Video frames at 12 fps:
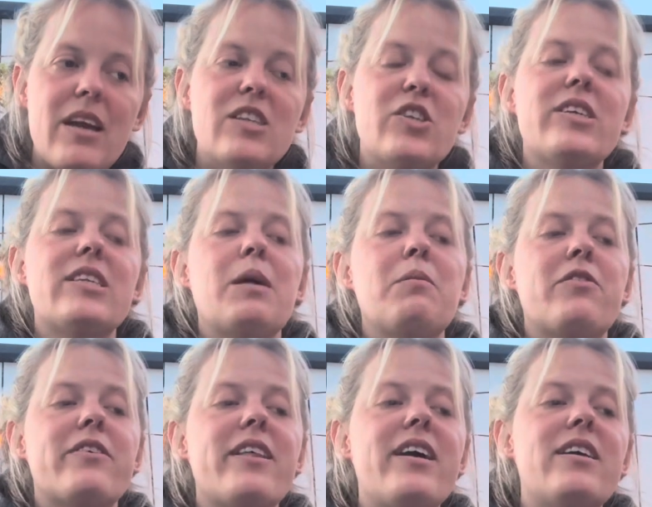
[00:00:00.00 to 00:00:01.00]
So an example
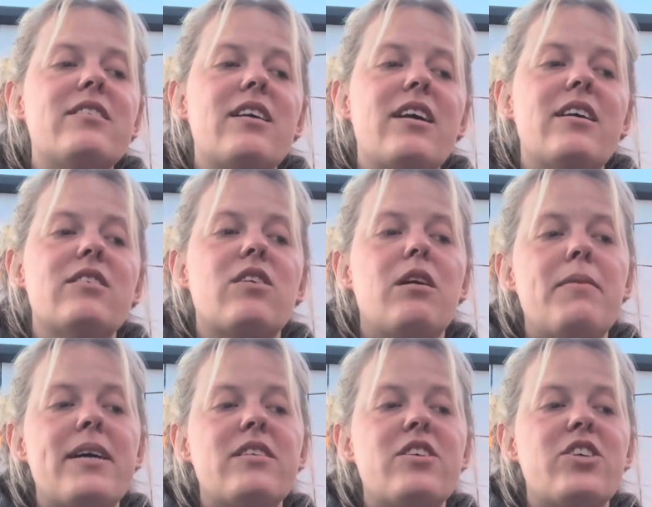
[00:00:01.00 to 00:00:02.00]
for this is our
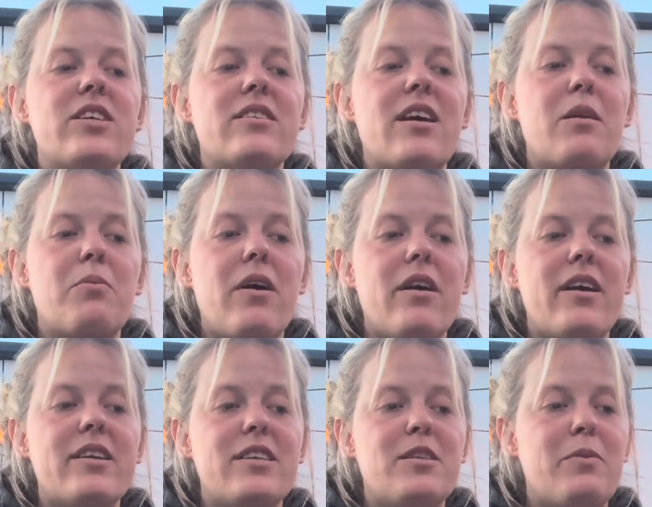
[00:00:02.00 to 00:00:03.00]
message is that our
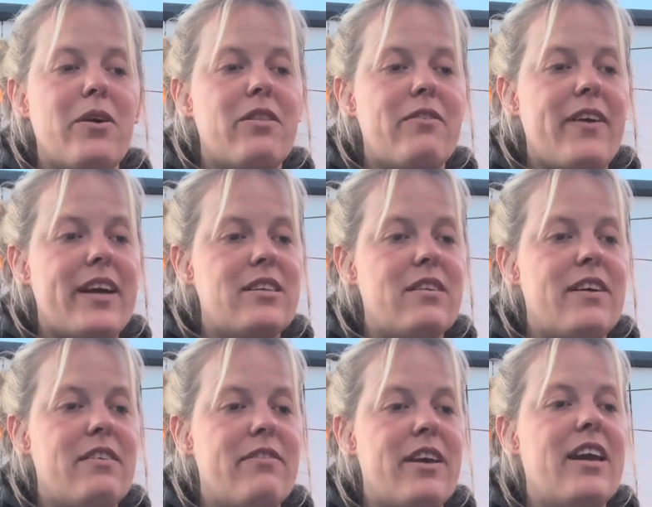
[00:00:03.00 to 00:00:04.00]
product is both effective
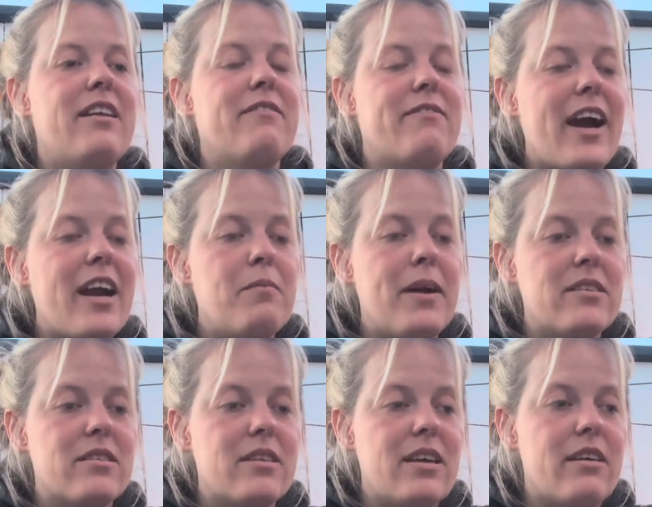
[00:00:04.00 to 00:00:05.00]
and
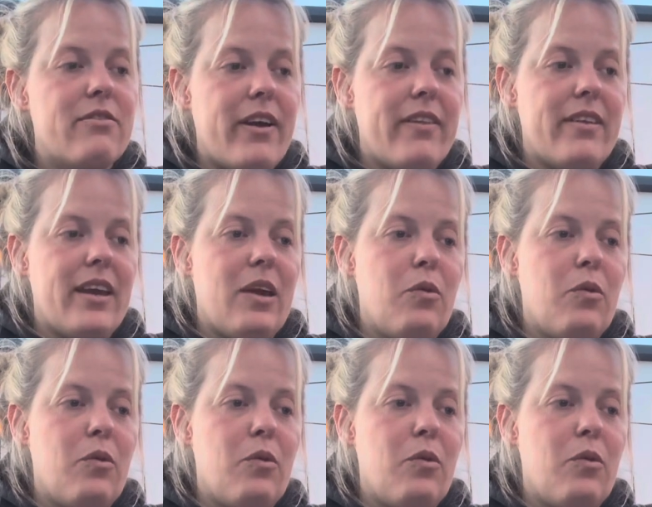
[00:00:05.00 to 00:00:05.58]
environmentally friendly.